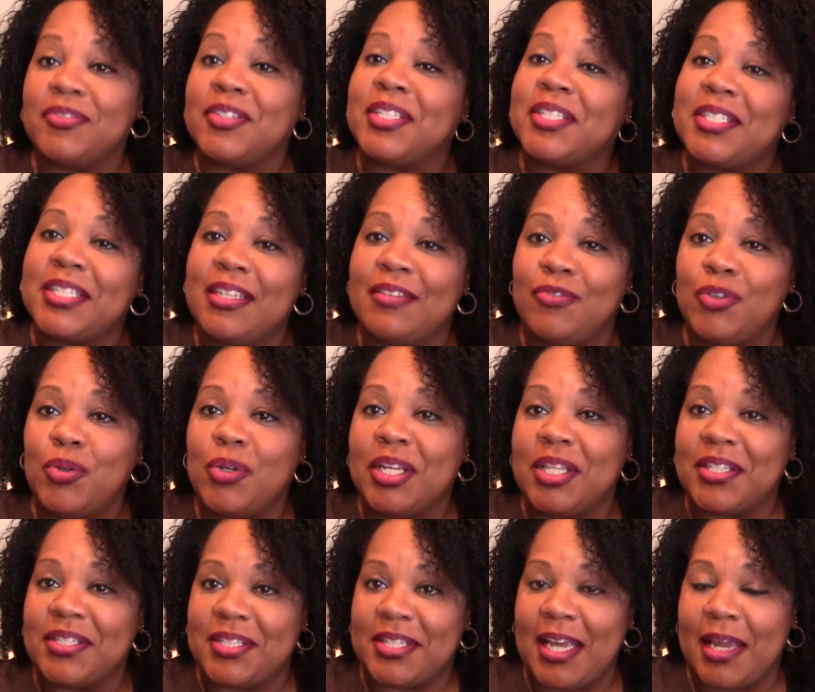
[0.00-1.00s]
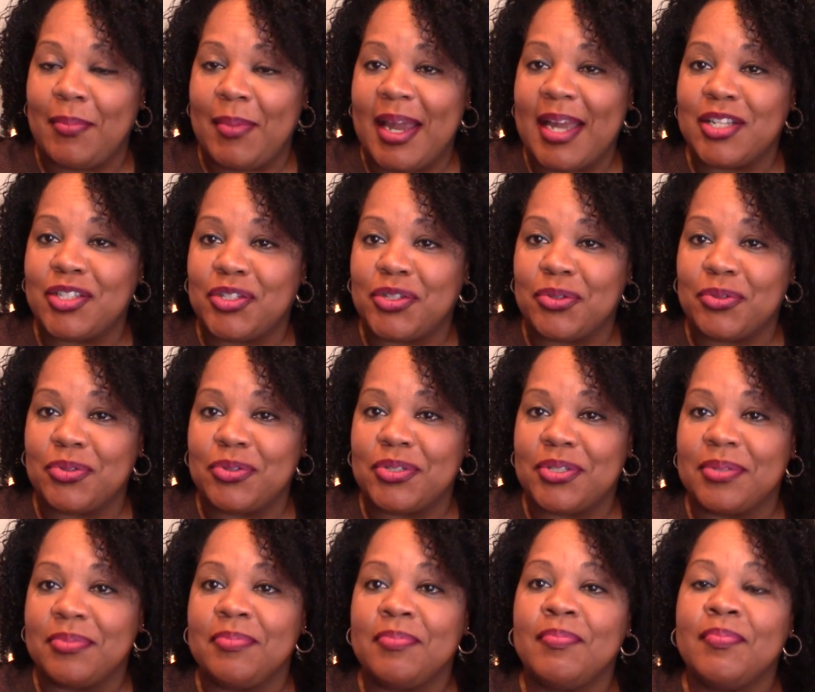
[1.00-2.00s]
to see if you get the same
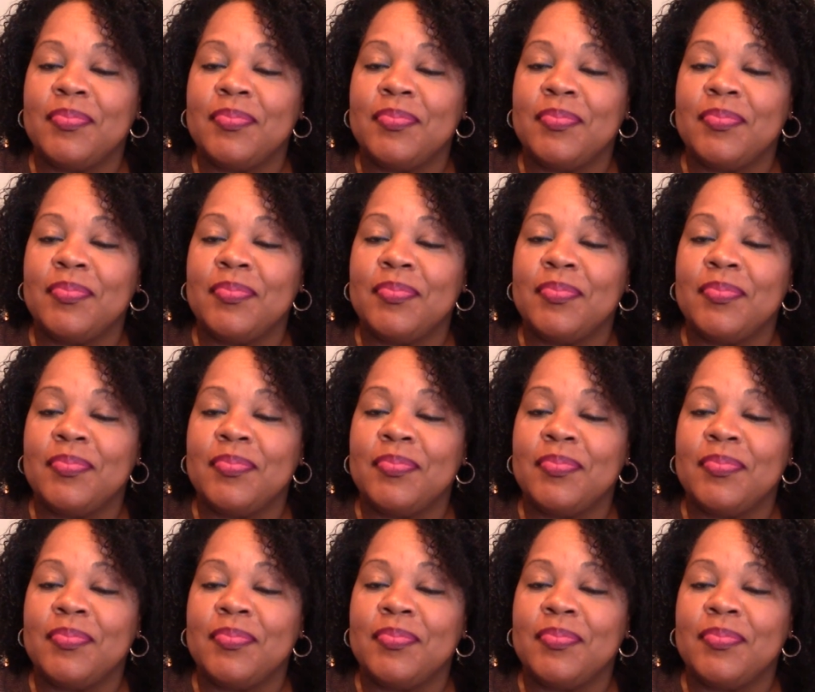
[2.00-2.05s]
answers,